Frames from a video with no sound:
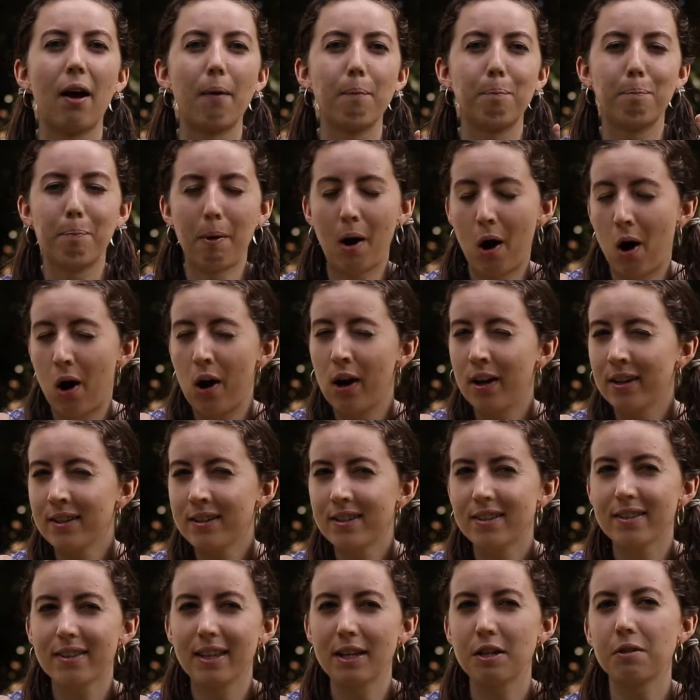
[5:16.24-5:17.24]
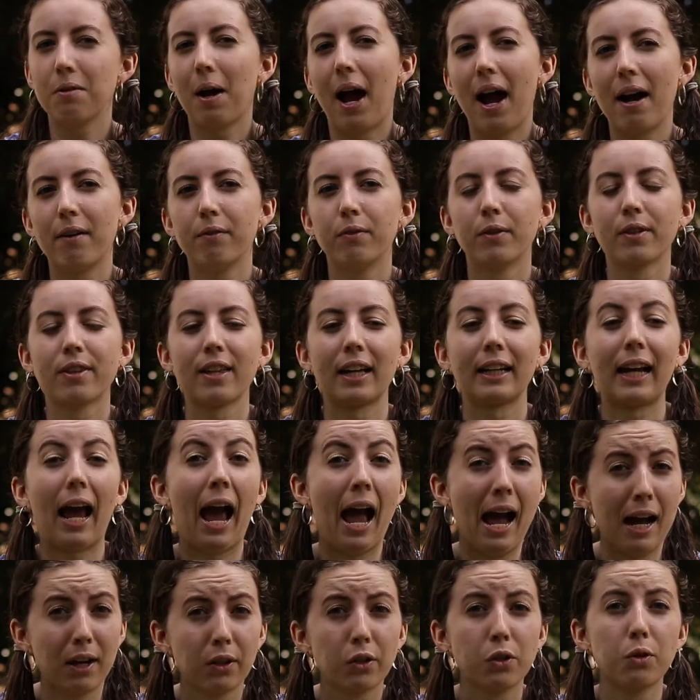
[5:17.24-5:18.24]
bond that you have with like
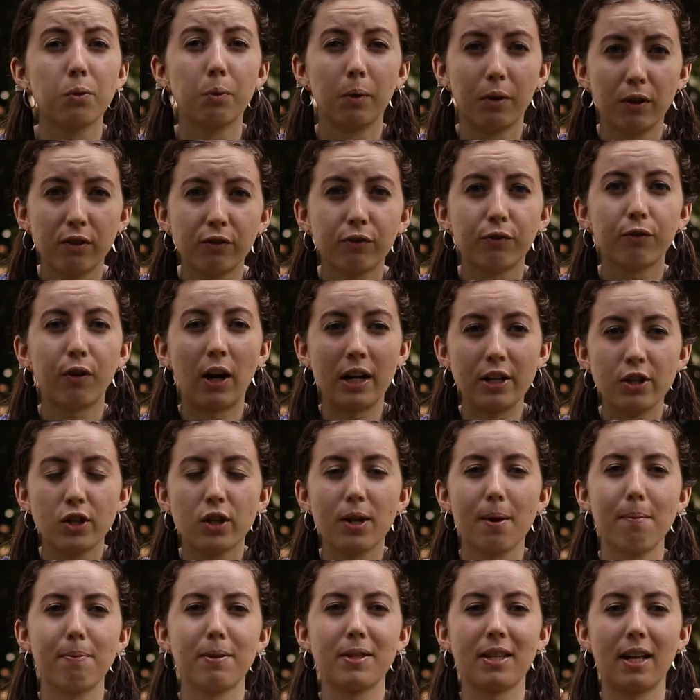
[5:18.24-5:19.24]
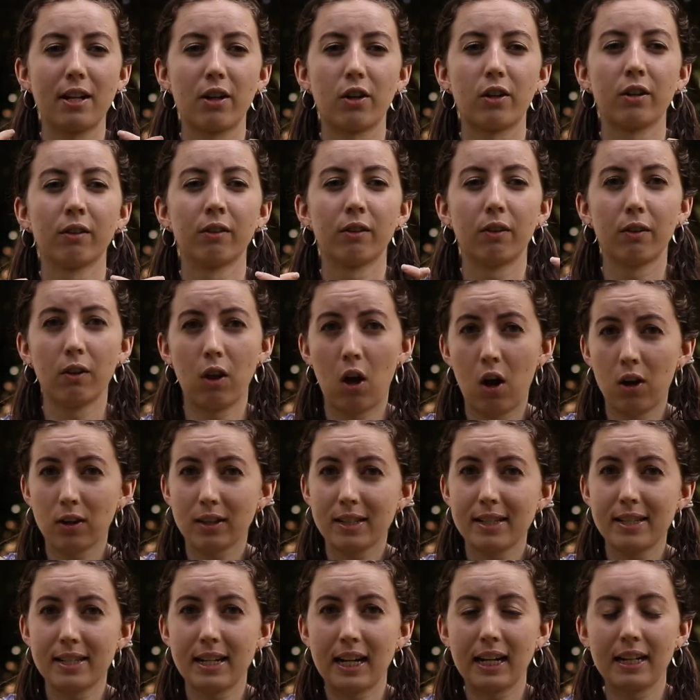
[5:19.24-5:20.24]
actual friendships that are long
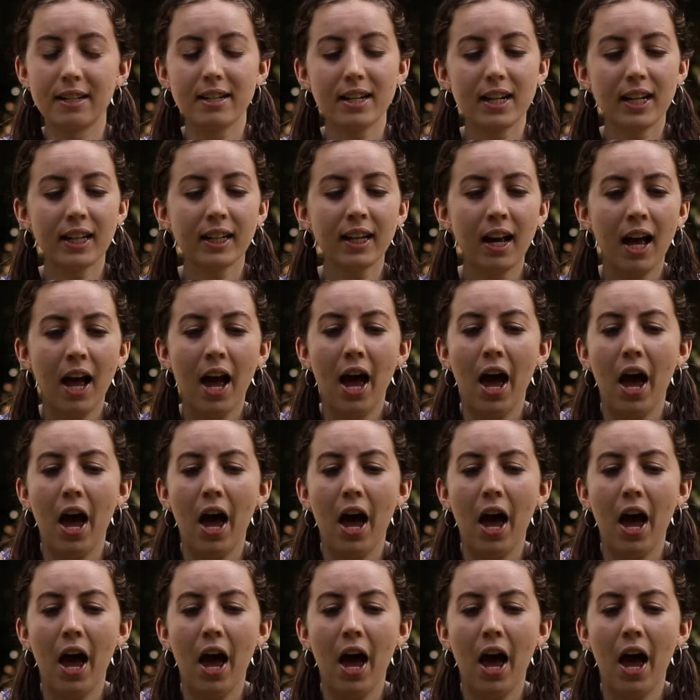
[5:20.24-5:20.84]
standing.